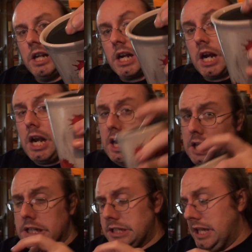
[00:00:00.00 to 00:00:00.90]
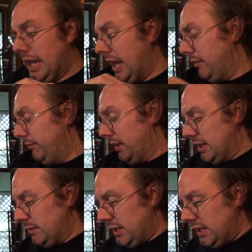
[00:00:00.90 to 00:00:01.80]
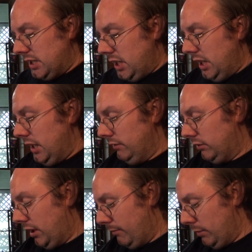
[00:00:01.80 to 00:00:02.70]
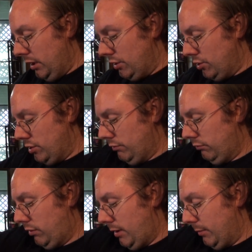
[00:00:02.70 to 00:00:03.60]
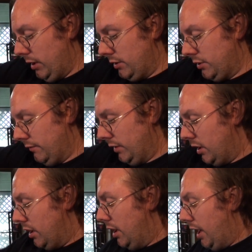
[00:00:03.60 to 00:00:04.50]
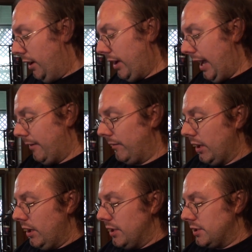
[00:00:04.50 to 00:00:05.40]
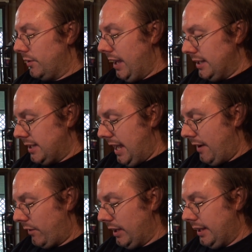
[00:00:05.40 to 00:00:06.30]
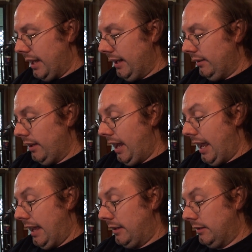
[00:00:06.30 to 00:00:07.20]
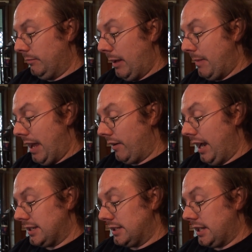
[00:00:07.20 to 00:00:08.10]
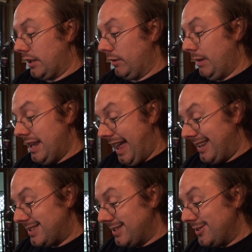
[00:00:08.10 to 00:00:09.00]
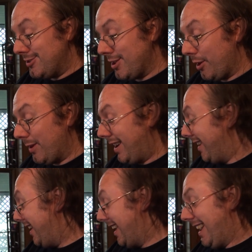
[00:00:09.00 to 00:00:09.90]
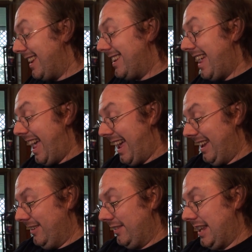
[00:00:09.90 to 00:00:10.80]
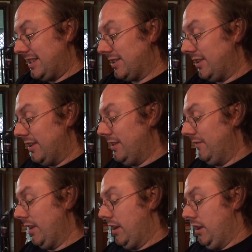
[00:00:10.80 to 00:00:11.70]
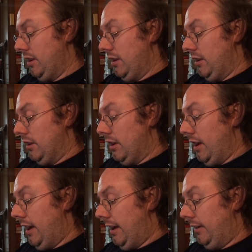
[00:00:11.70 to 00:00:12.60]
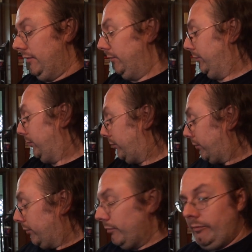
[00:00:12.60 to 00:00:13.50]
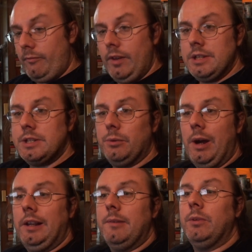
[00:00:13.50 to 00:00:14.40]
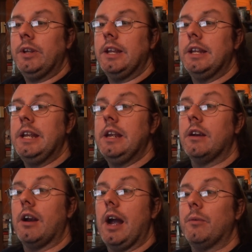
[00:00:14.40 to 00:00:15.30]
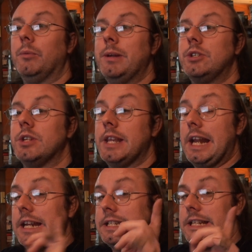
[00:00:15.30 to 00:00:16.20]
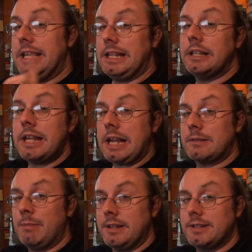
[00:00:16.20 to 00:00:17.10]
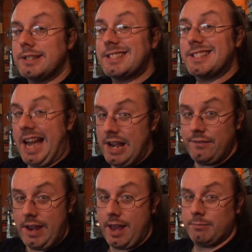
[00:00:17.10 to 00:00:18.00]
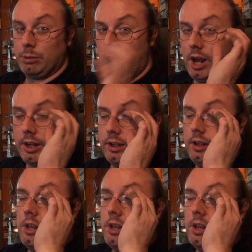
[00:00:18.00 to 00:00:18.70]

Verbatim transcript: Click it a ticket. That's what they say. Right, bitch. Right, bitch. Okay, so that's everything. And my battery hasn't died on me yet, so yay. That's good. Um, so while I'm looking in here, I will mention that I did get next month's Sci-Fan block